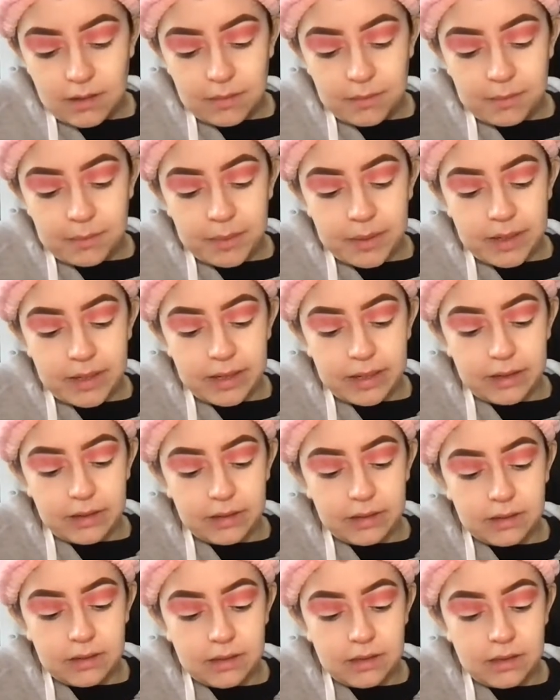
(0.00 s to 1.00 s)
but
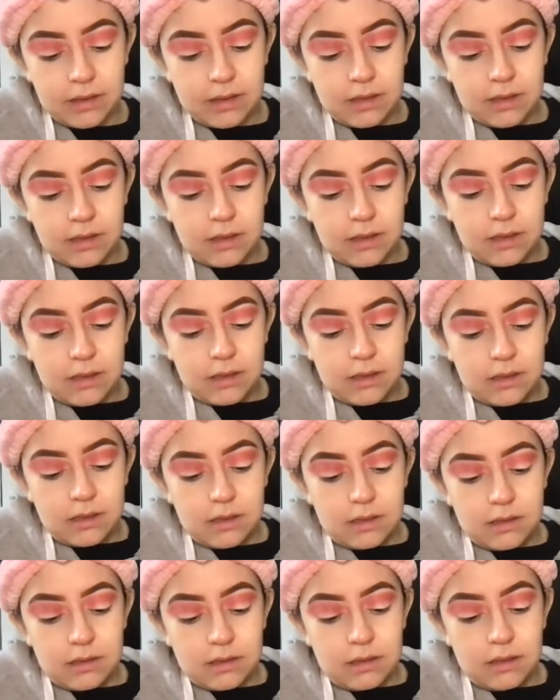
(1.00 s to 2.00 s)

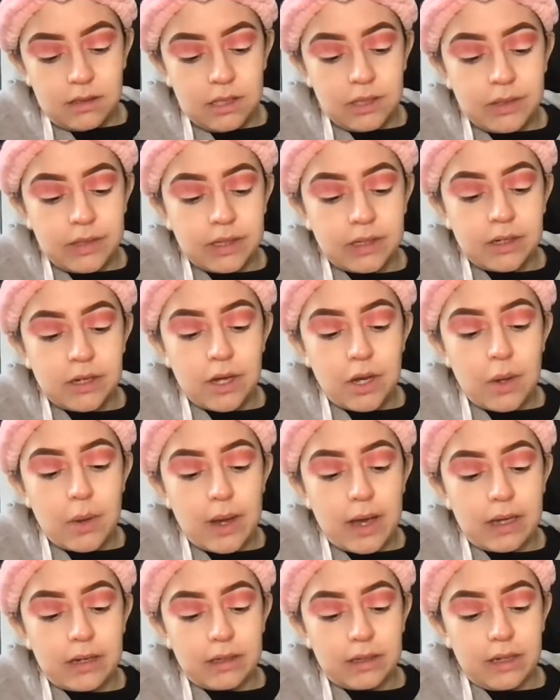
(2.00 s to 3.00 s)
you could go
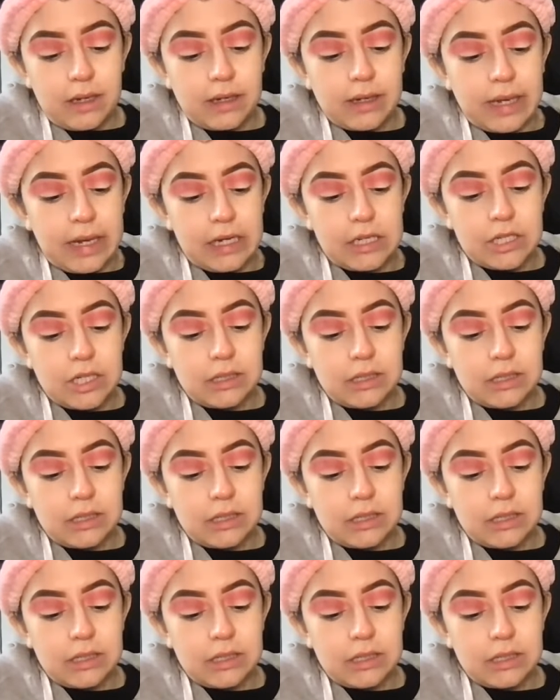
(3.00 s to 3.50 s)
at a young age,